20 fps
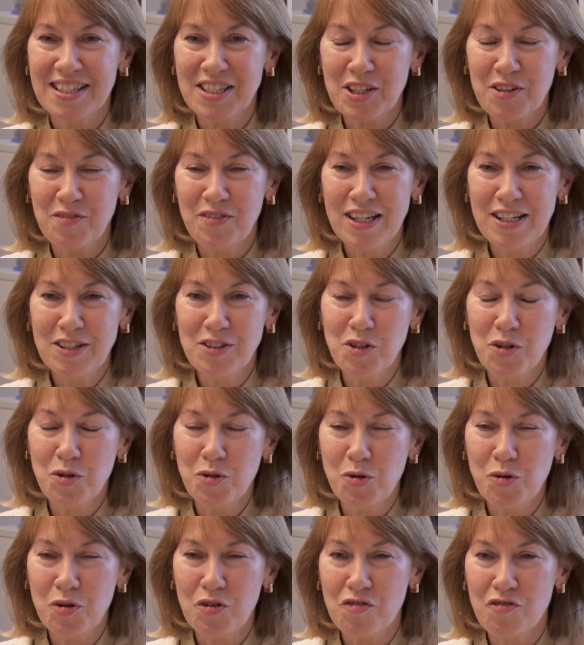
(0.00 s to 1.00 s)
Skafidas,
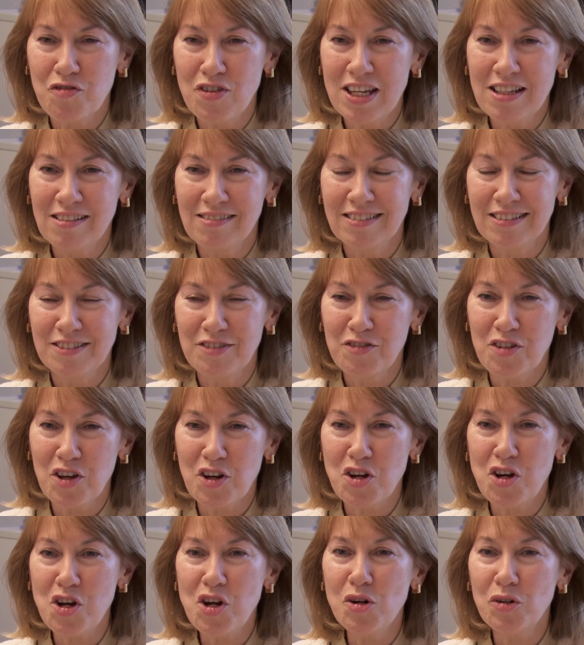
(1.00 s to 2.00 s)
your field
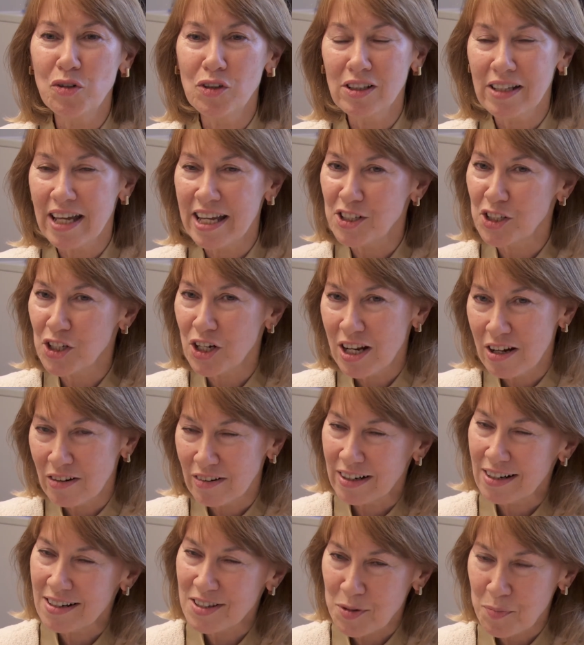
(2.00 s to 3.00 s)
of neural
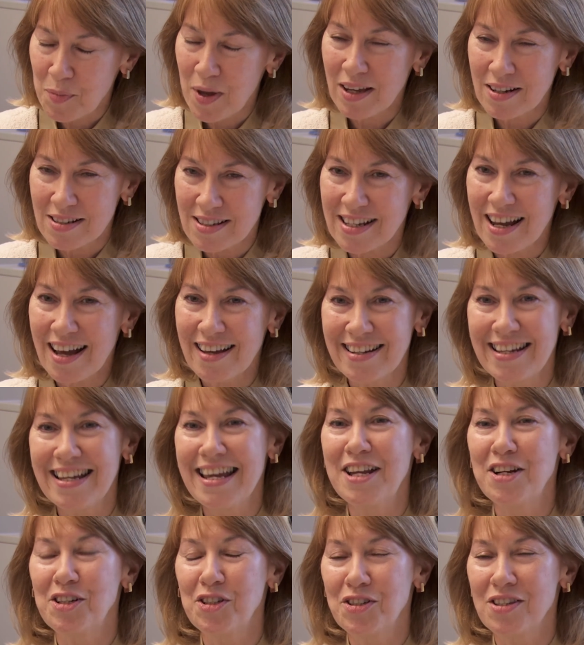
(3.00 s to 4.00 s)
engineering is about as
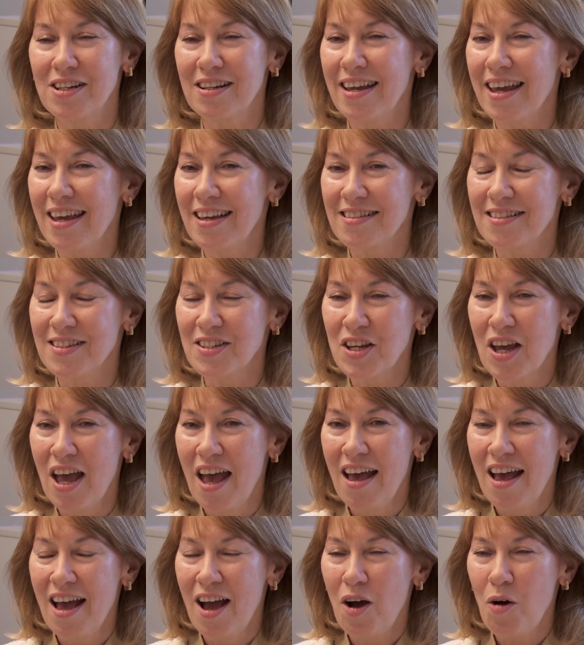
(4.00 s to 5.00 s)
cutting edge as it gets.
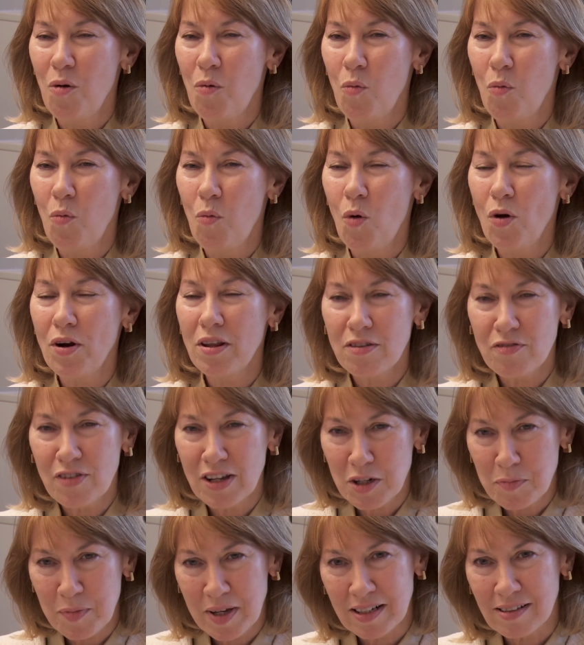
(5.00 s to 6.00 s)
What are the
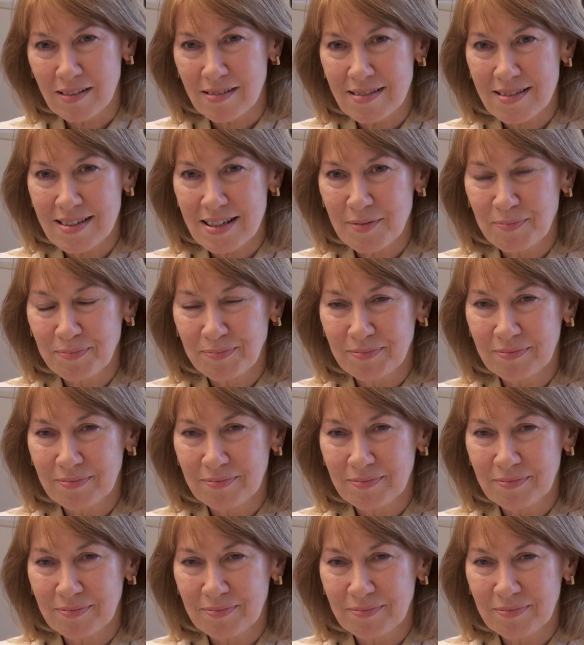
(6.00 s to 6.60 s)
fundamentals?